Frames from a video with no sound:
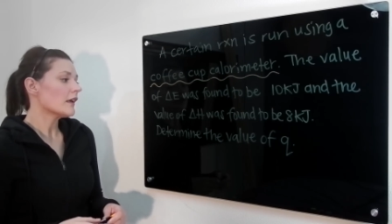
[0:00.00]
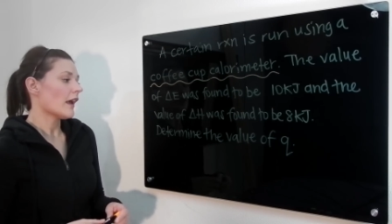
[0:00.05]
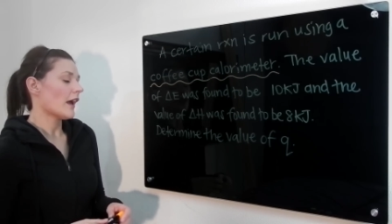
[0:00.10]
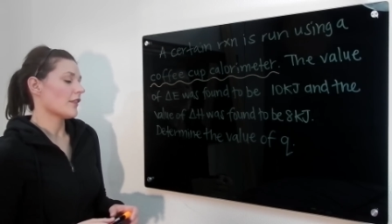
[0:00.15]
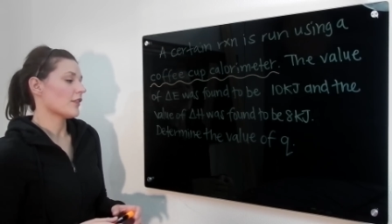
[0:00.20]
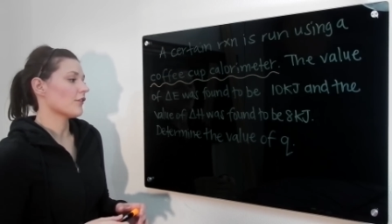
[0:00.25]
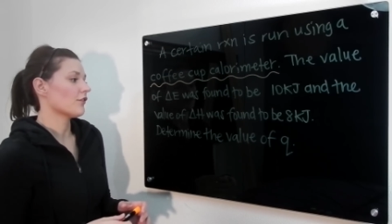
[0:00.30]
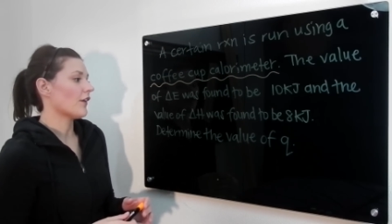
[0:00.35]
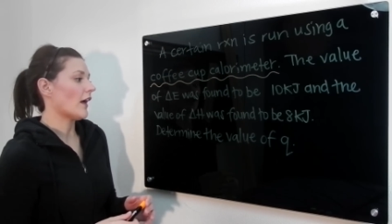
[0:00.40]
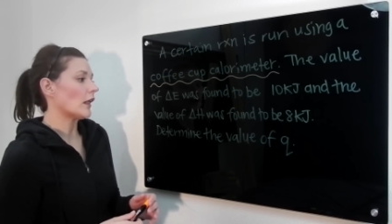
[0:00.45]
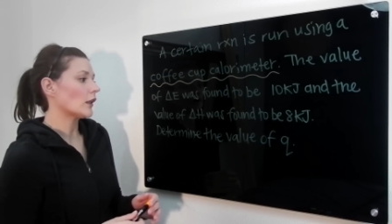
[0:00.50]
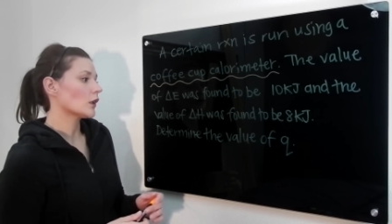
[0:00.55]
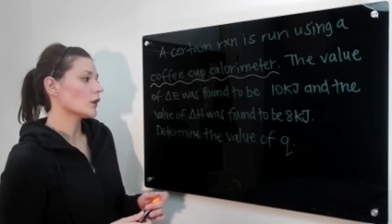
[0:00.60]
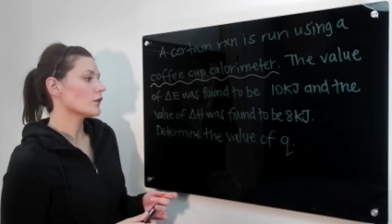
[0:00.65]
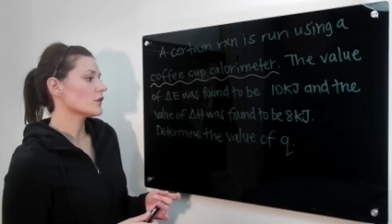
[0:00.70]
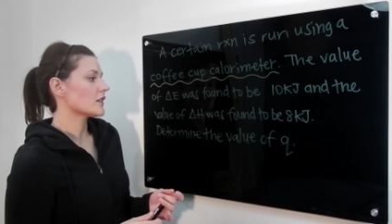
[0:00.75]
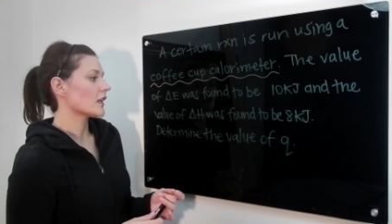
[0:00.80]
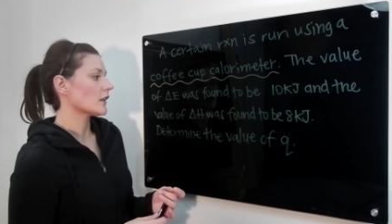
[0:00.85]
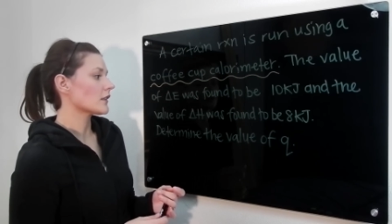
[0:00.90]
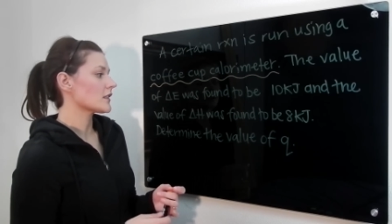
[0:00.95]
and the value
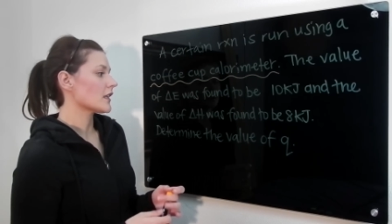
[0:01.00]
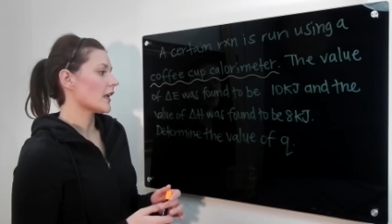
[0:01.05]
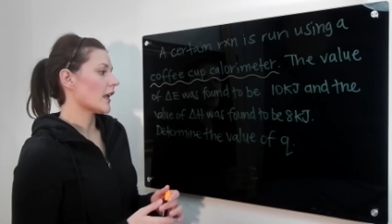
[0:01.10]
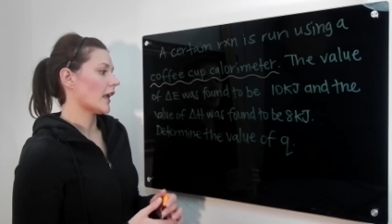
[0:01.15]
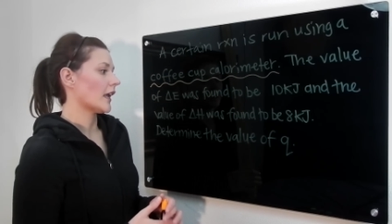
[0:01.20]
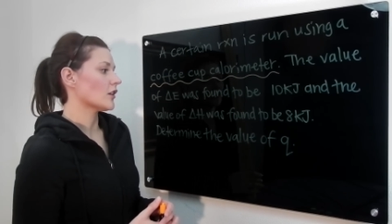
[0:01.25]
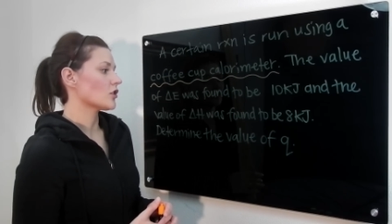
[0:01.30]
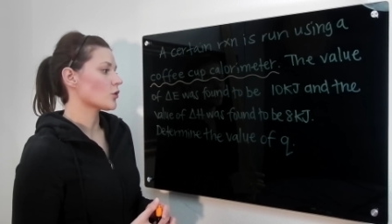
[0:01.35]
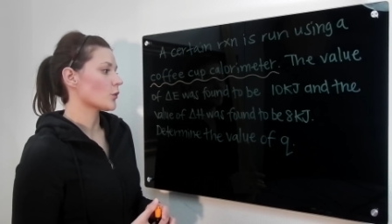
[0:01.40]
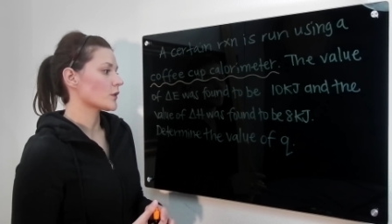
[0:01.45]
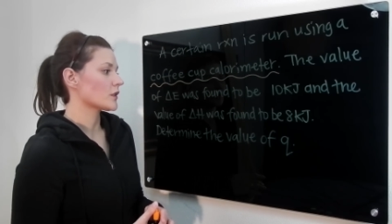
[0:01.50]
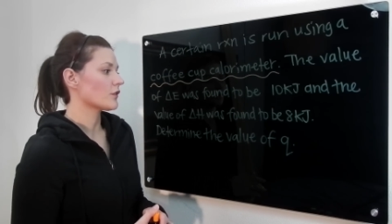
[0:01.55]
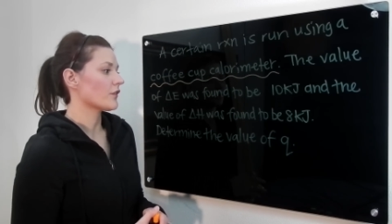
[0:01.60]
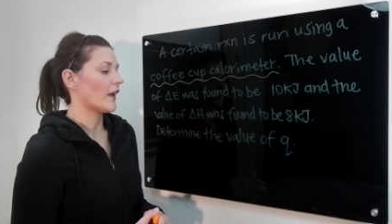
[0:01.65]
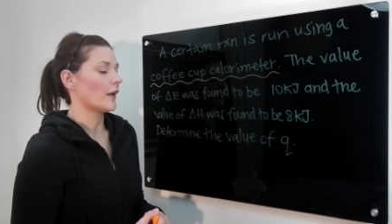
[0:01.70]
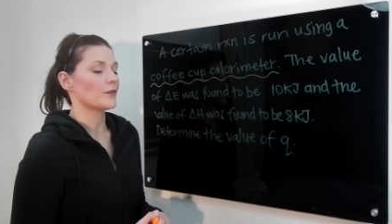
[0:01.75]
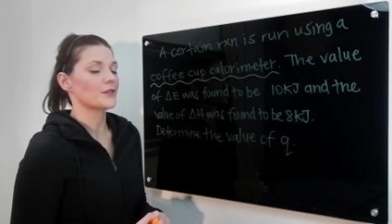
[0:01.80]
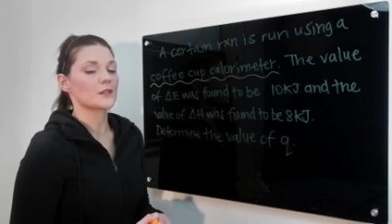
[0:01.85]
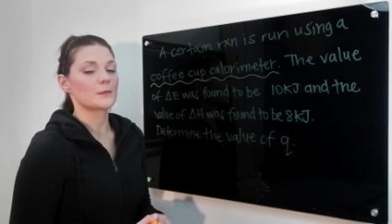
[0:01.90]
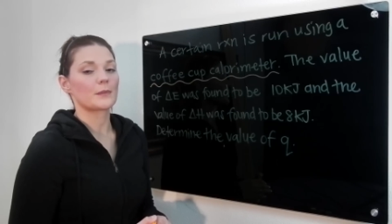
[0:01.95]
of delta H was
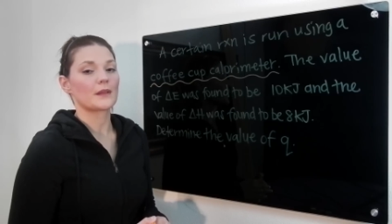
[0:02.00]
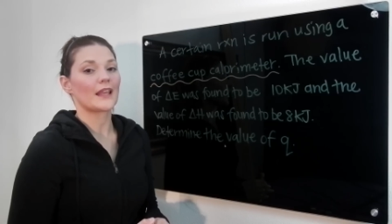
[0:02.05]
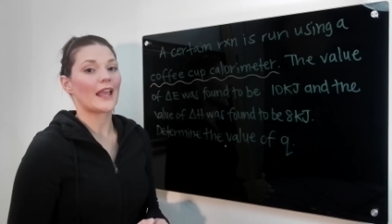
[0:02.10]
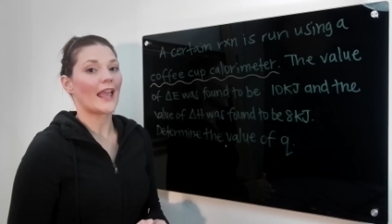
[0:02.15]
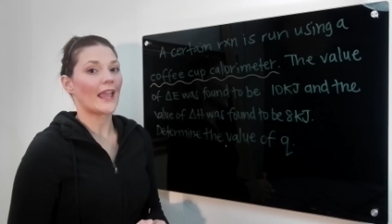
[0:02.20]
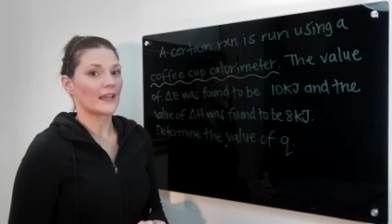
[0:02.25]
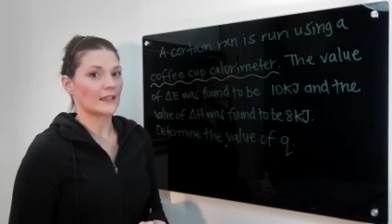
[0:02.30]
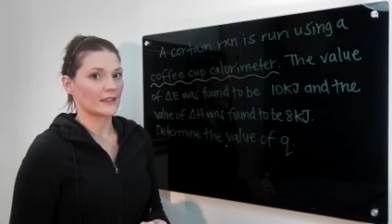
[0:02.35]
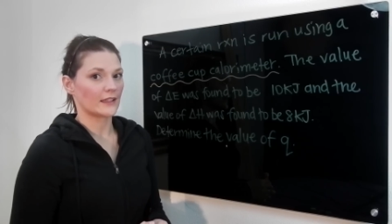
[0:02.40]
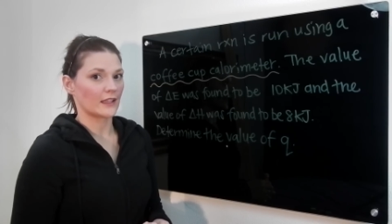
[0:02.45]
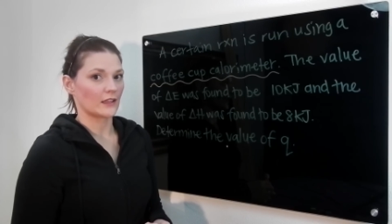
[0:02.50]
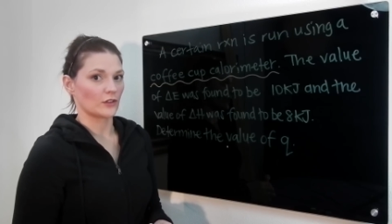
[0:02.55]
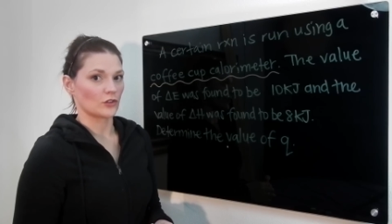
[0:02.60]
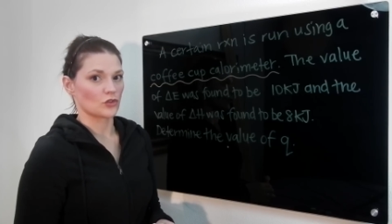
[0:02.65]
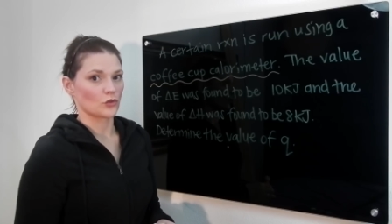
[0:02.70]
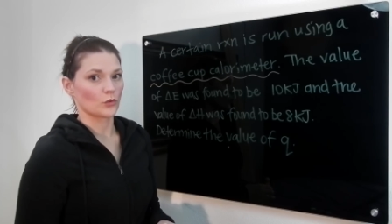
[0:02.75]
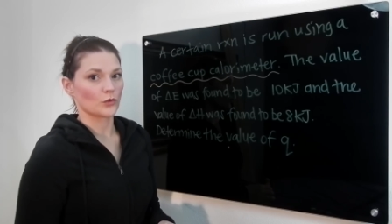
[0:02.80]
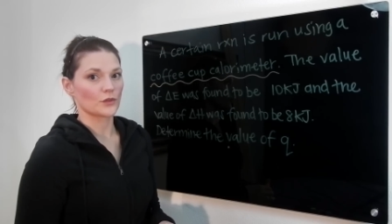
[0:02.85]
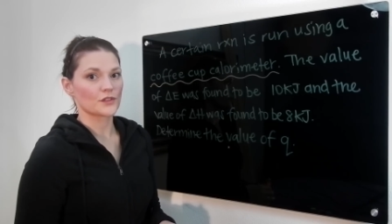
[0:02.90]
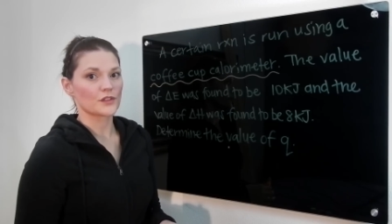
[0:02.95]
found to be 8
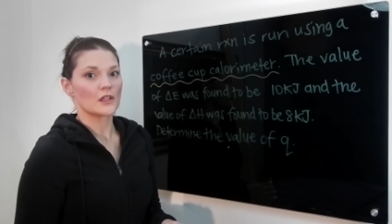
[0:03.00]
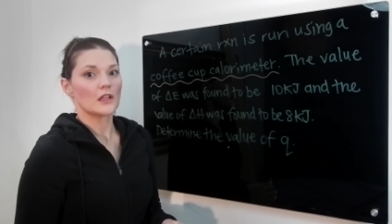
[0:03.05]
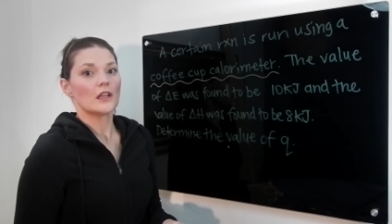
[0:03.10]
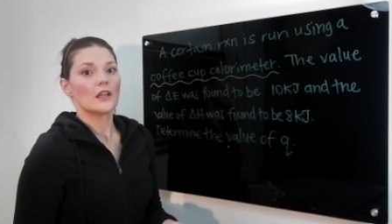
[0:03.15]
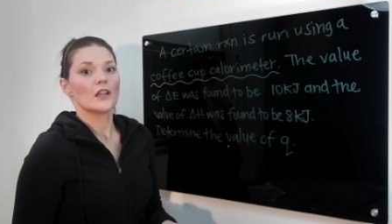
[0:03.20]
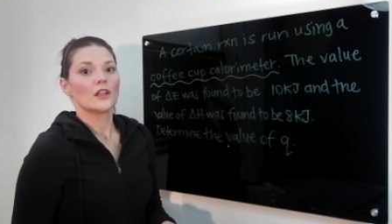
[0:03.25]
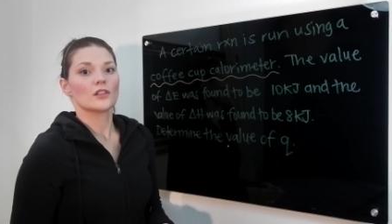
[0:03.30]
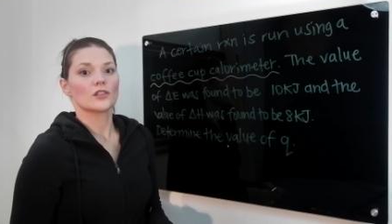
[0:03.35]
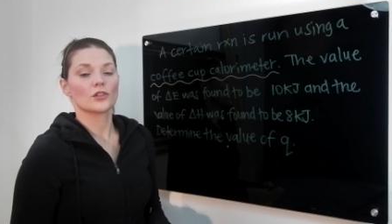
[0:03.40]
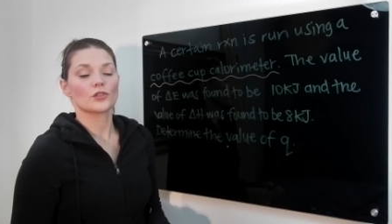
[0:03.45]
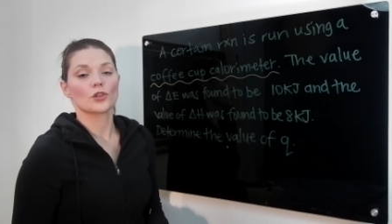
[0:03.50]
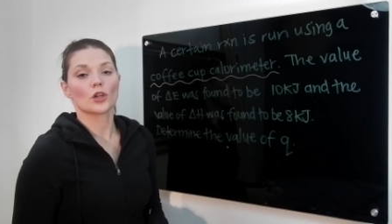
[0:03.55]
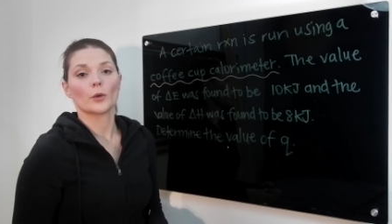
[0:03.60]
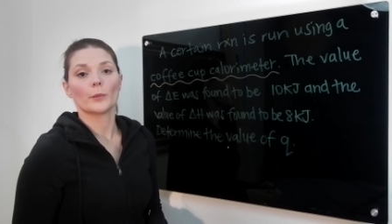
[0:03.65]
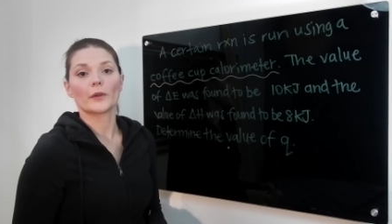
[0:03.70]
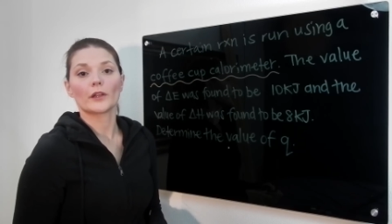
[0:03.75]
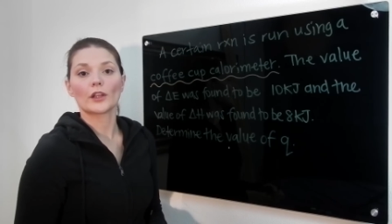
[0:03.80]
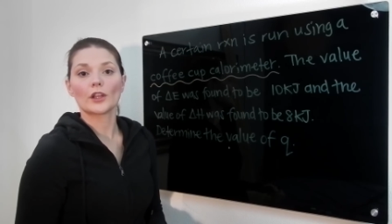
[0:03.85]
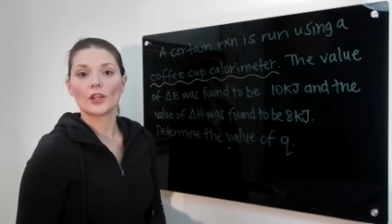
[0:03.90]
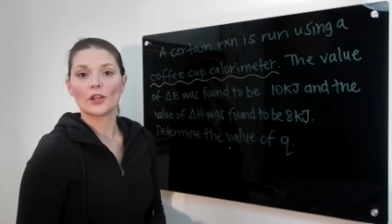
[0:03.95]
kilojoules.
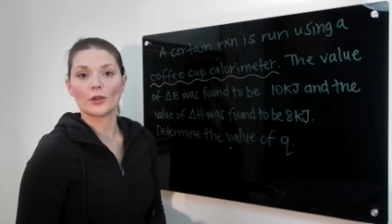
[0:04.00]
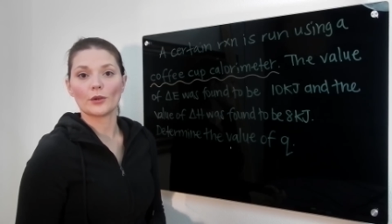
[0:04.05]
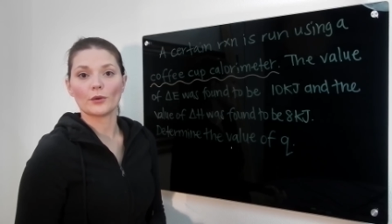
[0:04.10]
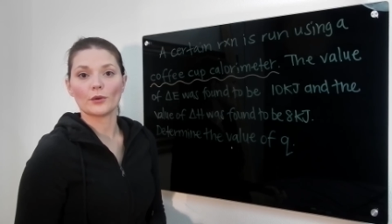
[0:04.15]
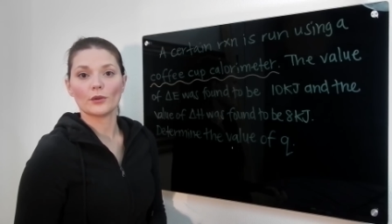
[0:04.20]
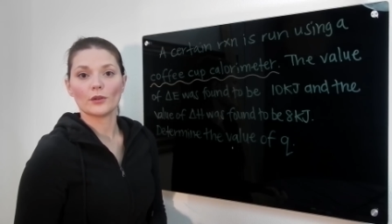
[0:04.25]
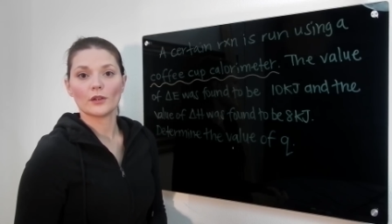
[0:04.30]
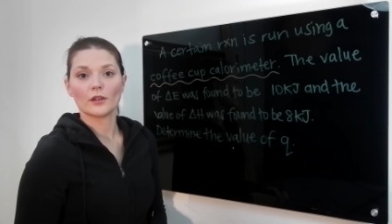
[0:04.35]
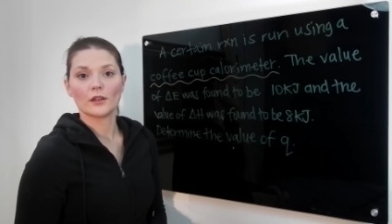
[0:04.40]
Determine Q.